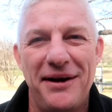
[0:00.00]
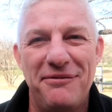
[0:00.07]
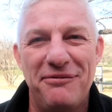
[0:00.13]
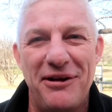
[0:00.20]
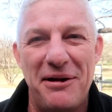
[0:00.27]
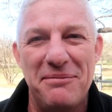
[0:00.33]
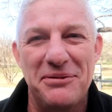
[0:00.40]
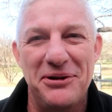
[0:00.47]
had
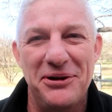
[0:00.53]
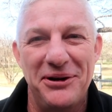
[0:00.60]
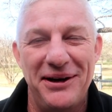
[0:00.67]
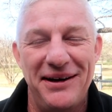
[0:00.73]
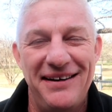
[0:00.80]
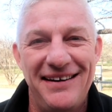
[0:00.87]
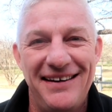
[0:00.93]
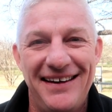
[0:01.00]
flopped good
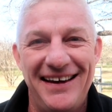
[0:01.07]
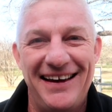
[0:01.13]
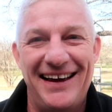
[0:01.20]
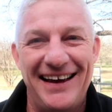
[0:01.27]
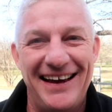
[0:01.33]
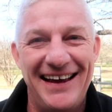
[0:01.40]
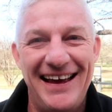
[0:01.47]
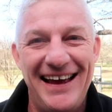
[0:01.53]
and,
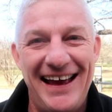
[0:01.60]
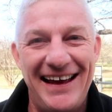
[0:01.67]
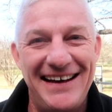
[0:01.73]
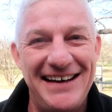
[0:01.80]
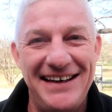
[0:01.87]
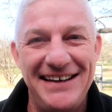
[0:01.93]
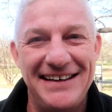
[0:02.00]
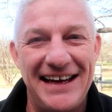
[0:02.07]

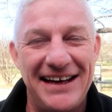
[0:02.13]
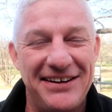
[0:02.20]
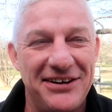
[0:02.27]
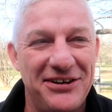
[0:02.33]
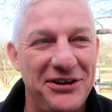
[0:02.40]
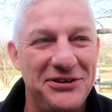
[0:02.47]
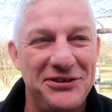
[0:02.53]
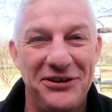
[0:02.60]
and didn't get a
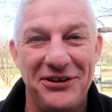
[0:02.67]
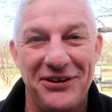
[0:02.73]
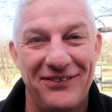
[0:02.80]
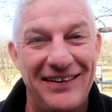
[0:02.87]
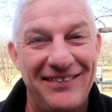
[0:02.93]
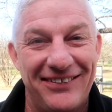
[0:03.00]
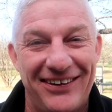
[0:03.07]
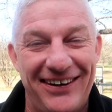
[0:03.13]
good turn of
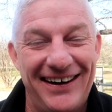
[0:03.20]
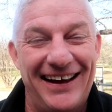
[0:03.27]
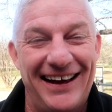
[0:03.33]
river.